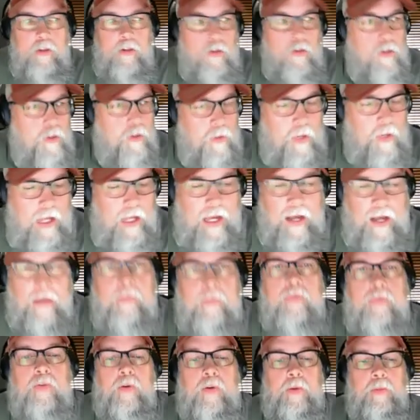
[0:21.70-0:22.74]
to you
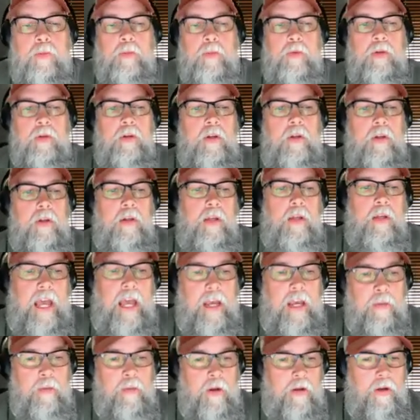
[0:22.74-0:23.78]
live from
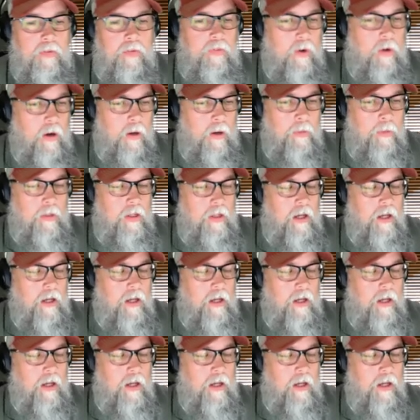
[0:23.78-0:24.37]
Hackberry Farm in